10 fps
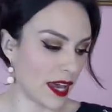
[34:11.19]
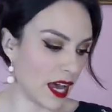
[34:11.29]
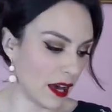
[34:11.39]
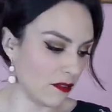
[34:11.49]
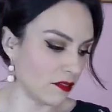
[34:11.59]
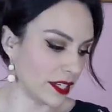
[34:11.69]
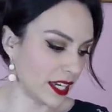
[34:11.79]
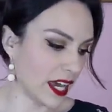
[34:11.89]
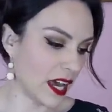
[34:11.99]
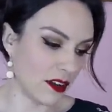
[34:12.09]
I have
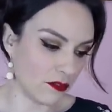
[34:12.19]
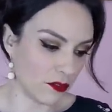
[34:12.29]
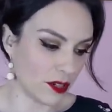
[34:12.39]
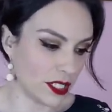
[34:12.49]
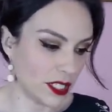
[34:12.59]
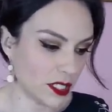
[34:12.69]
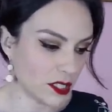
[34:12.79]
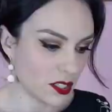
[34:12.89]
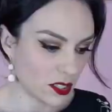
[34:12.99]
like every